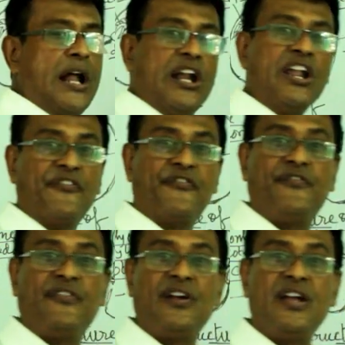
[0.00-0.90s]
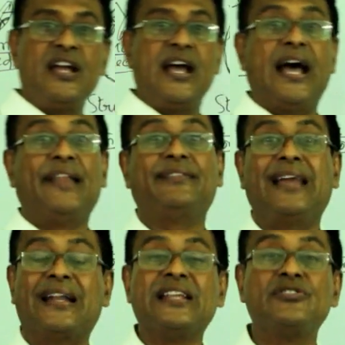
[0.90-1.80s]
and leaf, and
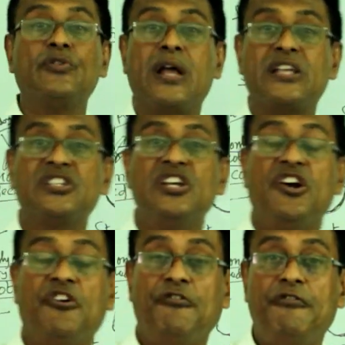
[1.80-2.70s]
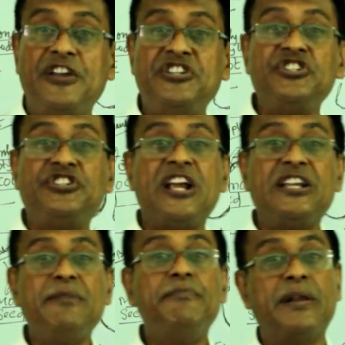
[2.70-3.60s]
that is known as
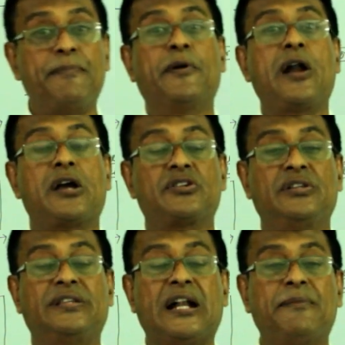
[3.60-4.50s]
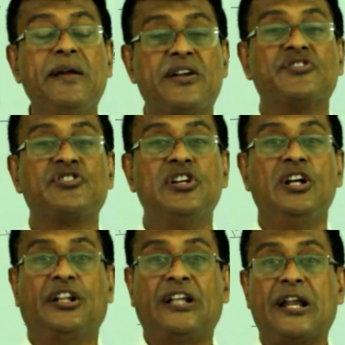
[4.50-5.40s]
vegetative reproduction. That means
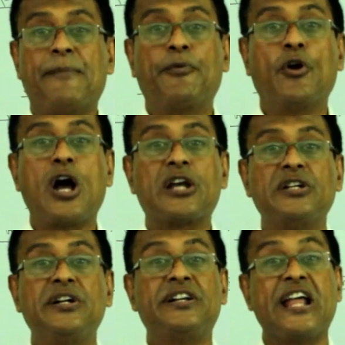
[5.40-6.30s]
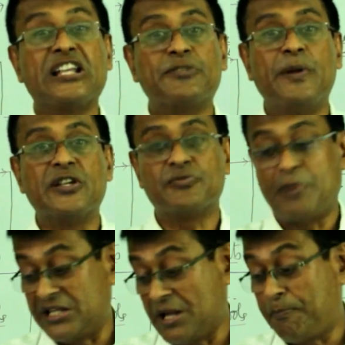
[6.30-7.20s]
the reproduction takes place
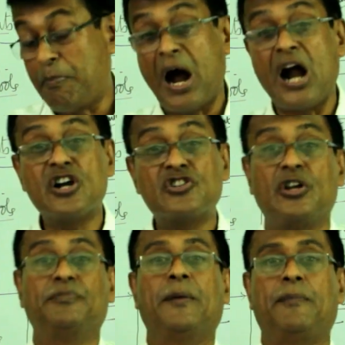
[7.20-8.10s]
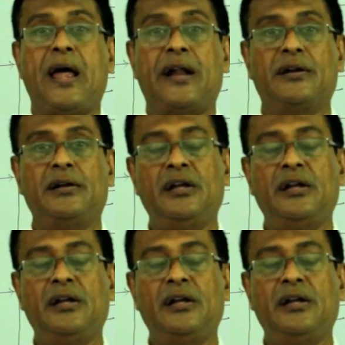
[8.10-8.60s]
by the parts of the plant.